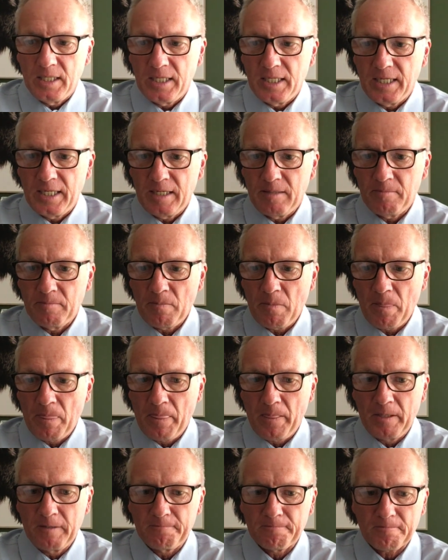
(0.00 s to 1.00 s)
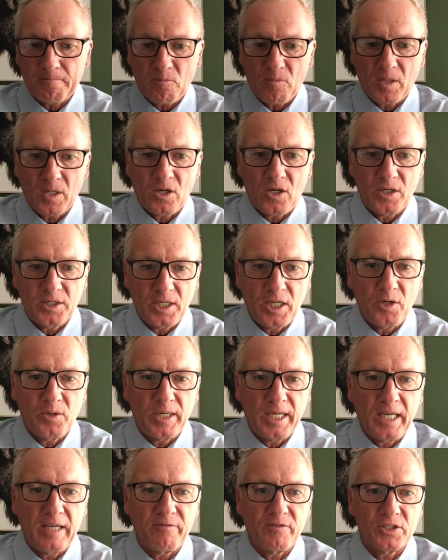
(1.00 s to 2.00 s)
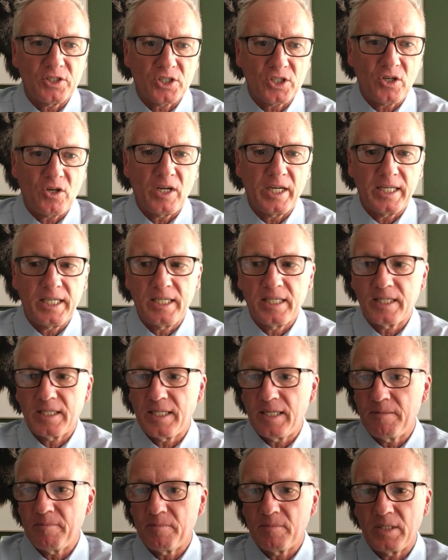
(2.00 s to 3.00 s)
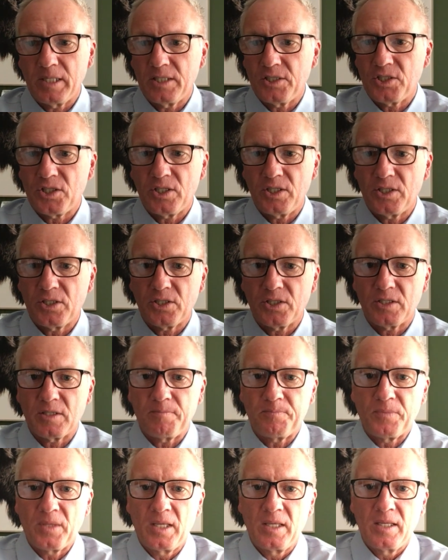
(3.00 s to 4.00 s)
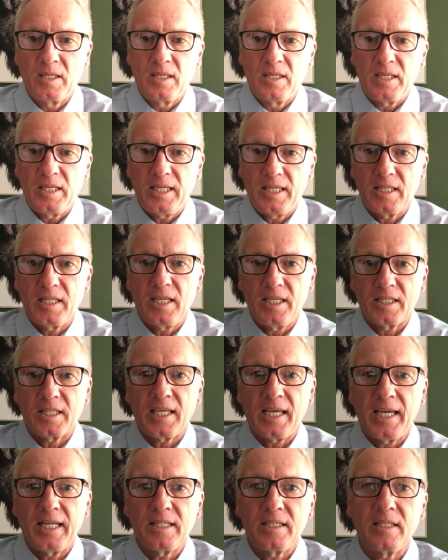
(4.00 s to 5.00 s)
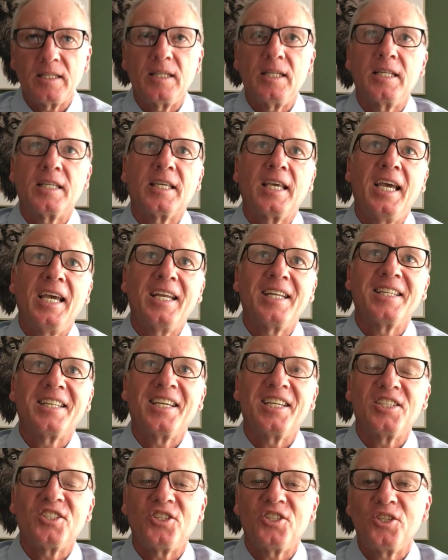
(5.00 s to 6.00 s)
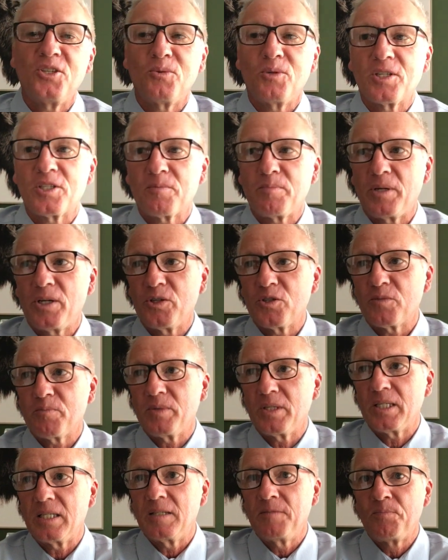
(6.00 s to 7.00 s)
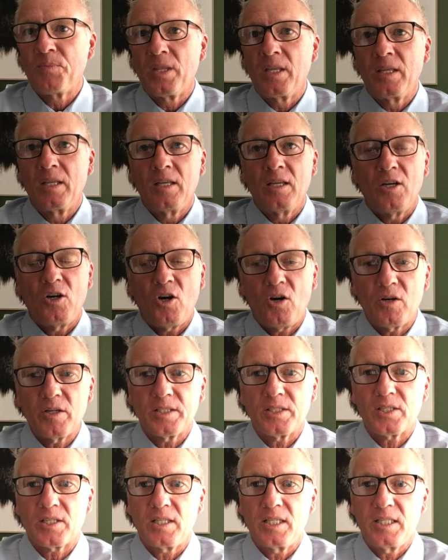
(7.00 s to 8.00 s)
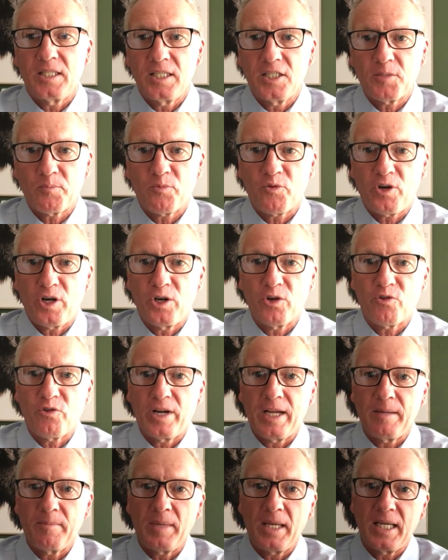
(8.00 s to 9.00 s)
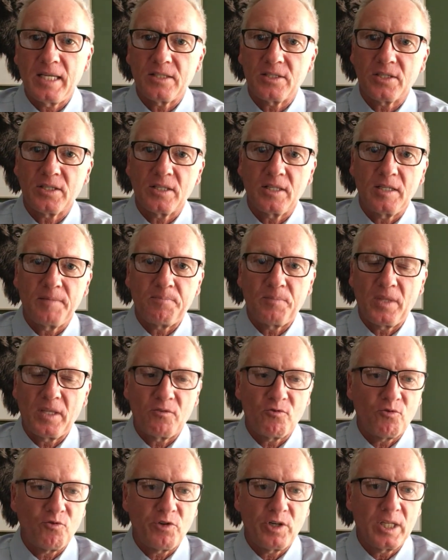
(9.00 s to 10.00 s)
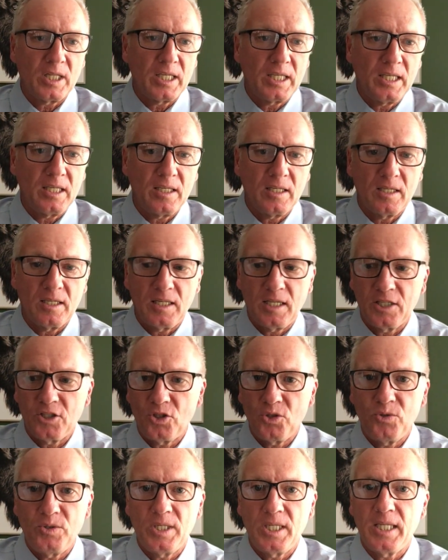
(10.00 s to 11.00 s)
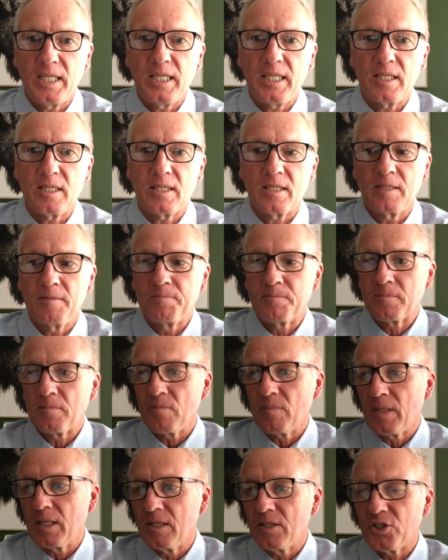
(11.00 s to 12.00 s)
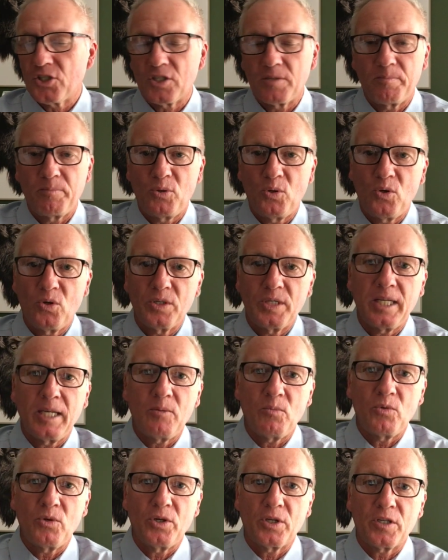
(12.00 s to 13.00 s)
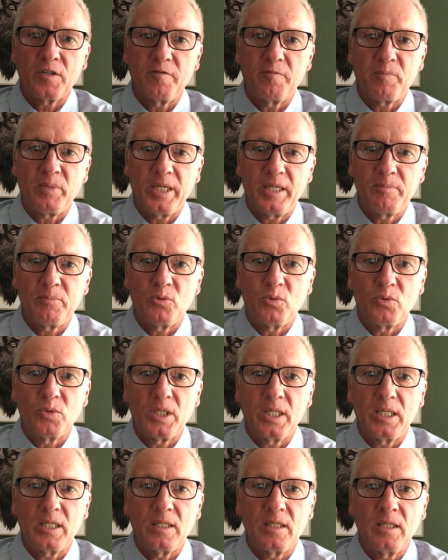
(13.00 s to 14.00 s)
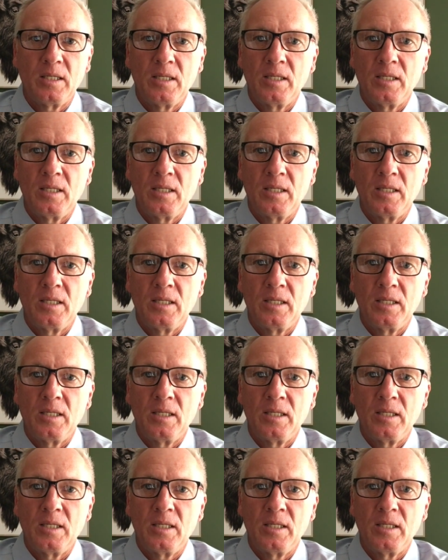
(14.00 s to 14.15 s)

I know to have a side income is just it can get to you, I suppose, but honestly, this program has really a unique support network of people that